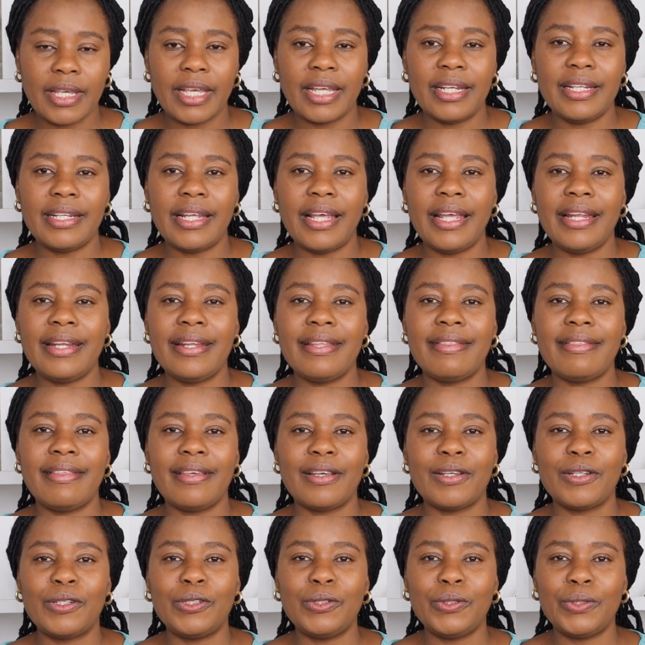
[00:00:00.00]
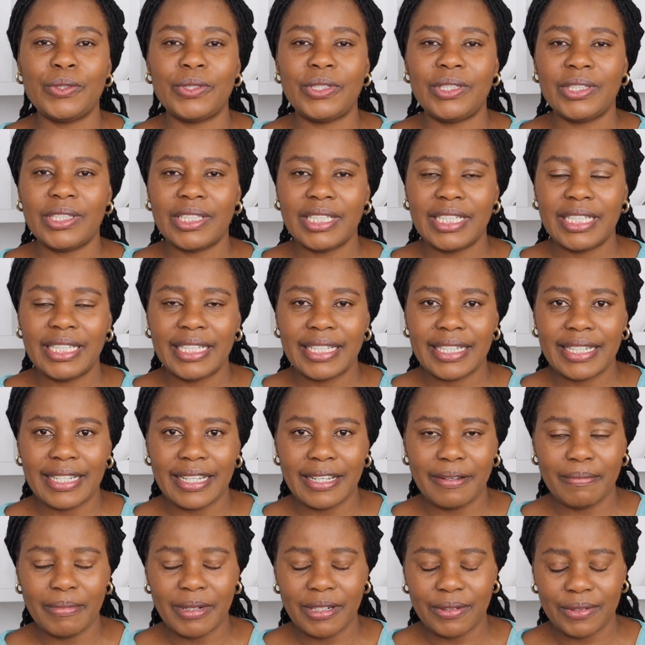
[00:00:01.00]
Can anything good
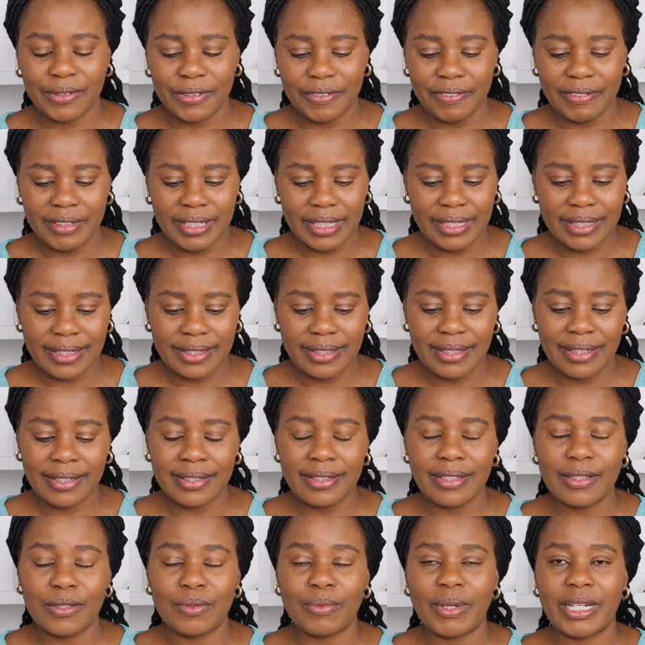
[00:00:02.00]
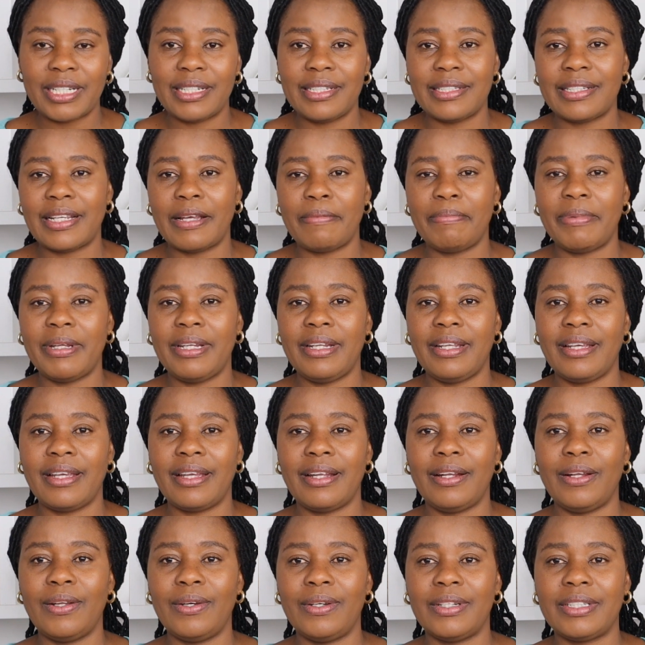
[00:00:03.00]
come out of this? This is what is happening
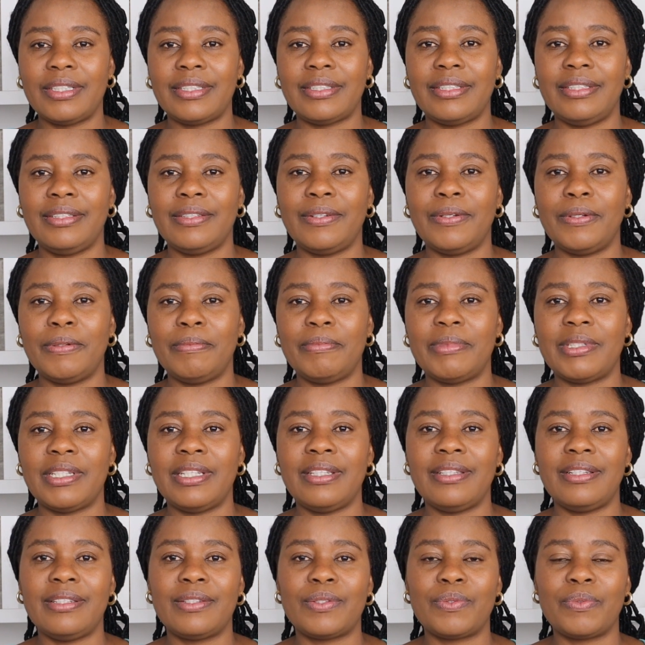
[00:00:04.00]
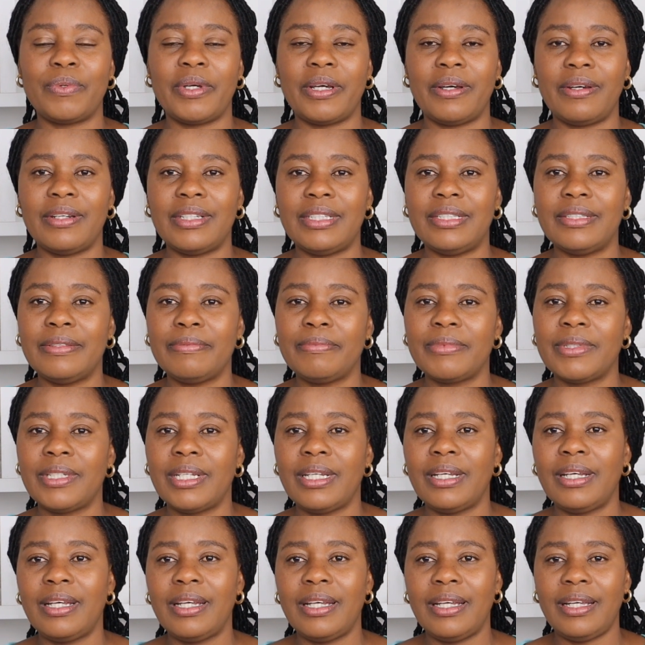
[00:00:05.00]
a lot in homes in this world.
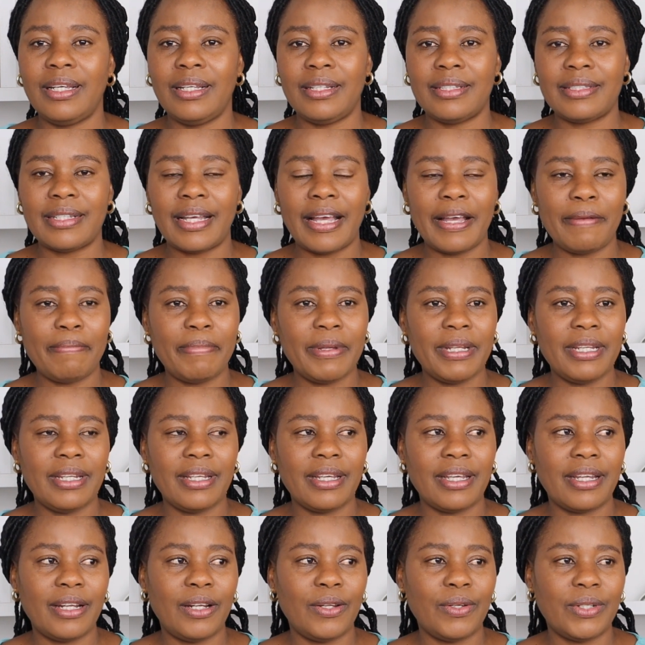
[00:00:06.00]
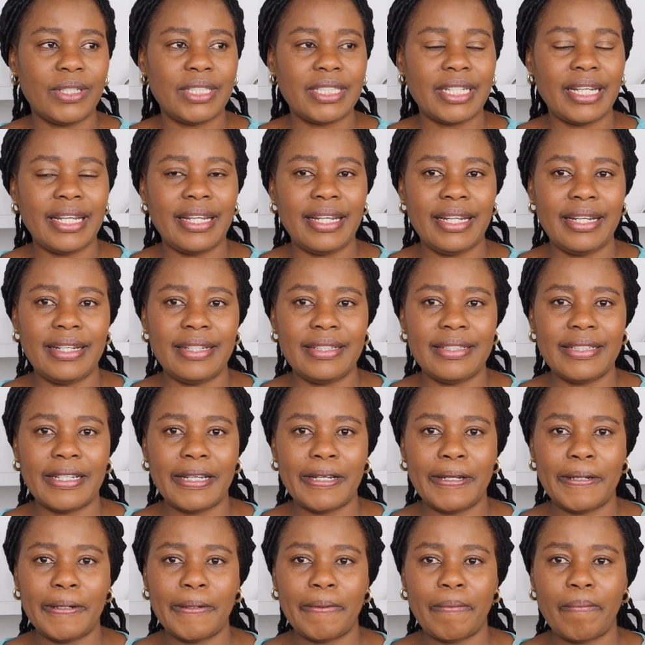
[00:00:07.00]
It's happening a lot.
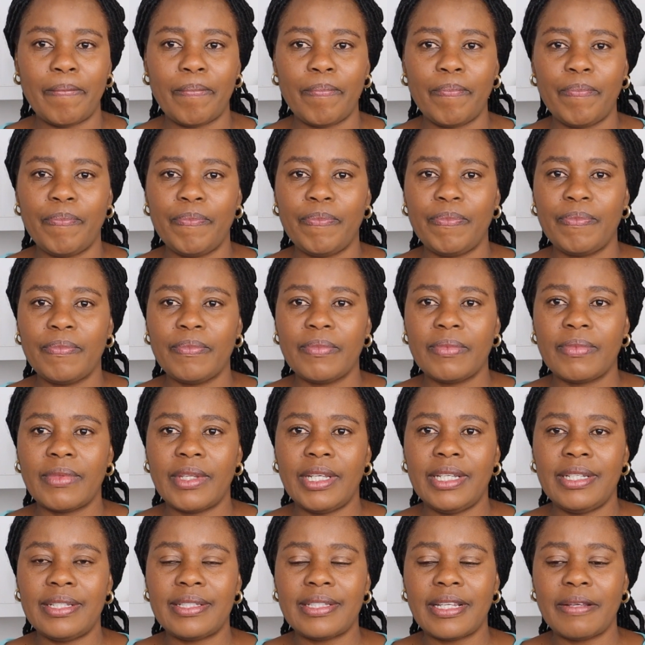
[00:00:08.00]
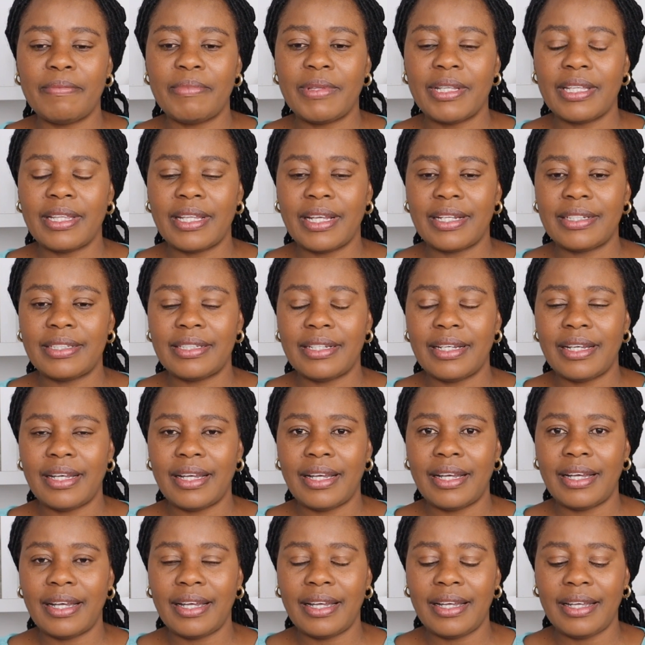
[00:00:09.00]
And it's something that
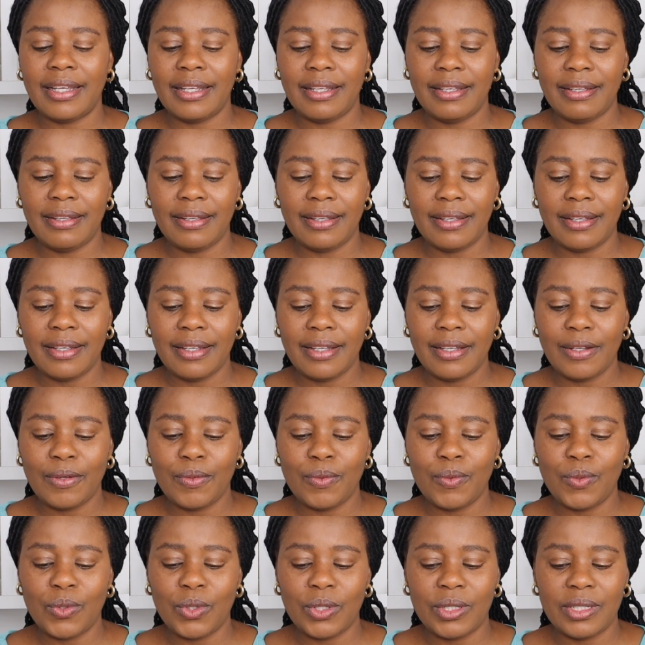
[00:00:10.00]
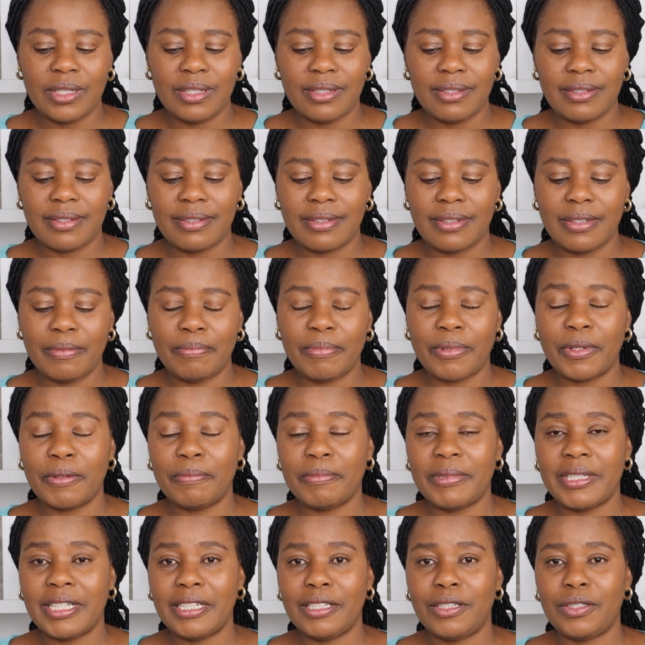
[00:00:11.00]
I was
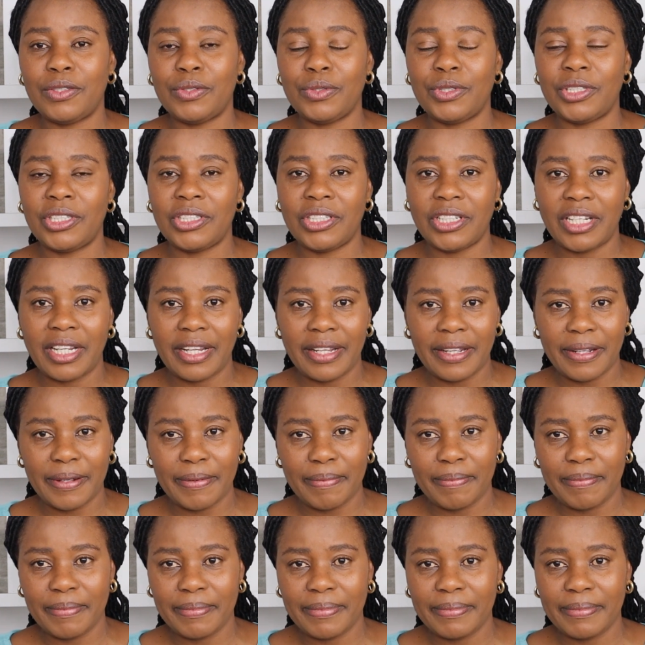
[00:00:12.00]
prompted to share.